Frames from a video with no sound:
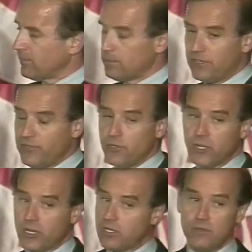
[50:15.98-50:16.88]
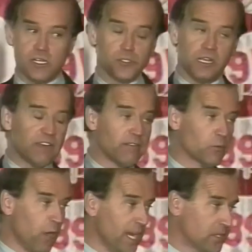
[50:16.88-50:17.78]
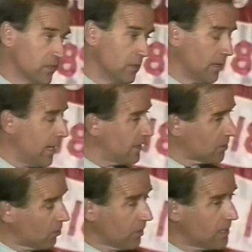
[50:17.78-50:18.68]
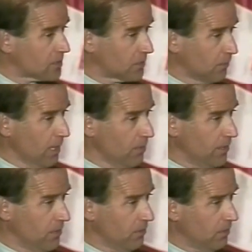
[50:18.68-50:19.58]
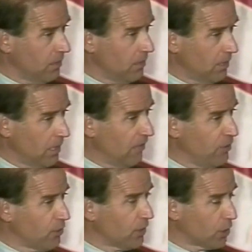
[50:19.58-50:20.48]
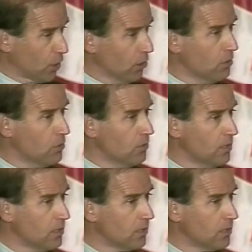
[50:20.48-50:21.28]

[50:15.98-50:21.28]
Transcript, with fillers: But if you conclude, as you have every right to, and I totally disagree with you, if you conclude